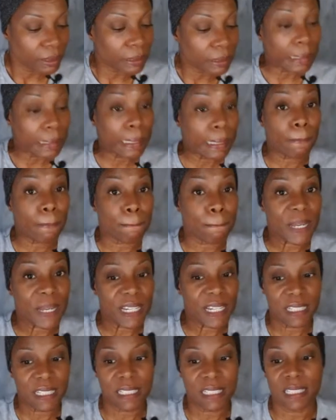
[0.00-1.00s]
M.
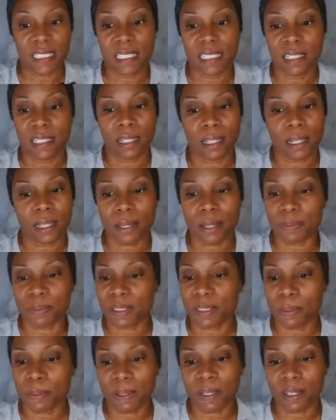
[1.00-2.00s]
I am
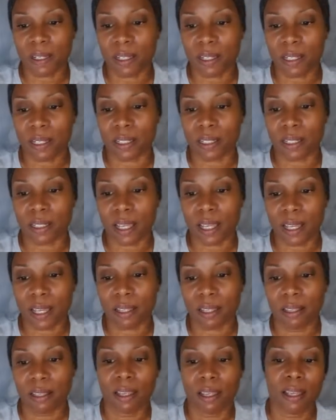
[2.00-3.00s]
skipping ahead. I did not.
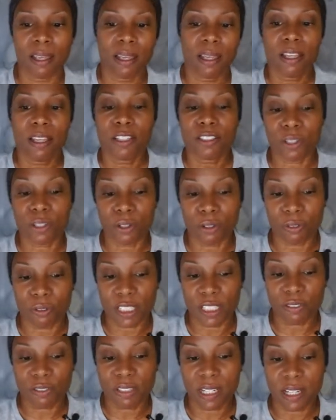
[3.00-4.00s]
So arrange
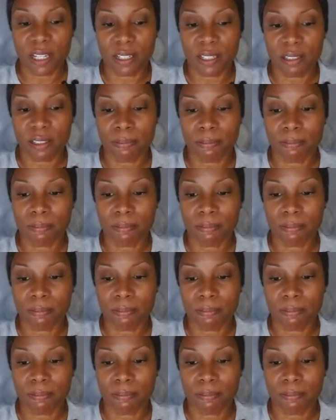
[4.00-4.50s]
recon.